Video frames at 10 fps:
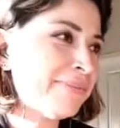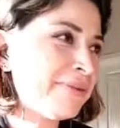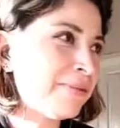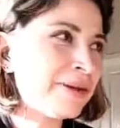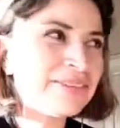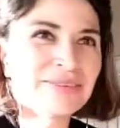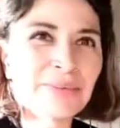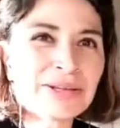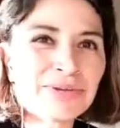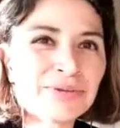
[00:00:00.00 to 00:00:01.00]

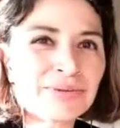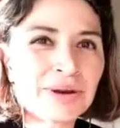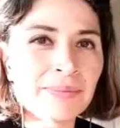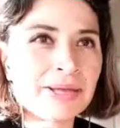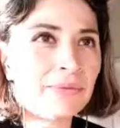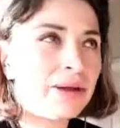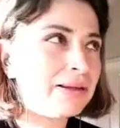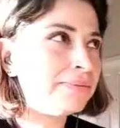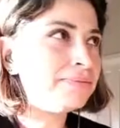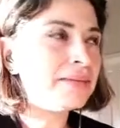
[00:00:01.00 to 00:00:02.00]
What do you recommend?
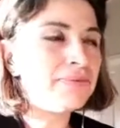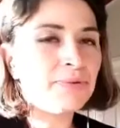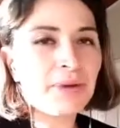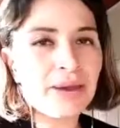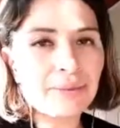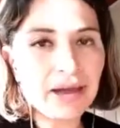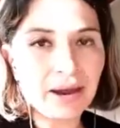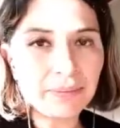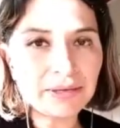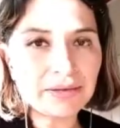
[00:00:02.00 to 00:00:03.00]
Well, If you have
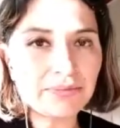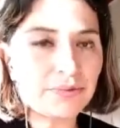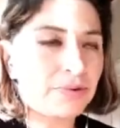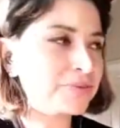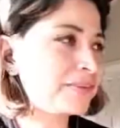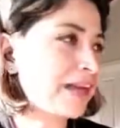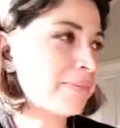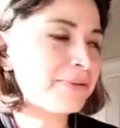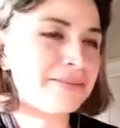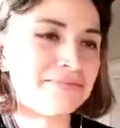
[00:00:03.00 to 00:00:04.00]
carpet, of course,
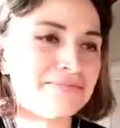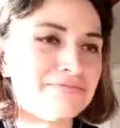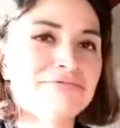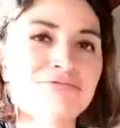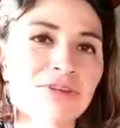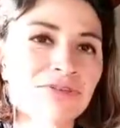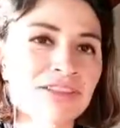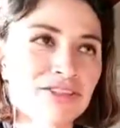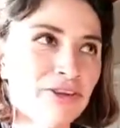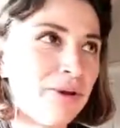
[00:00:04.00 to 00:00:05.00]
carpet does
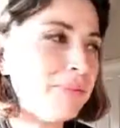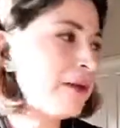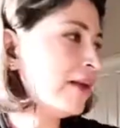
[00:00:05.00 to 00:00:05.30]
the job.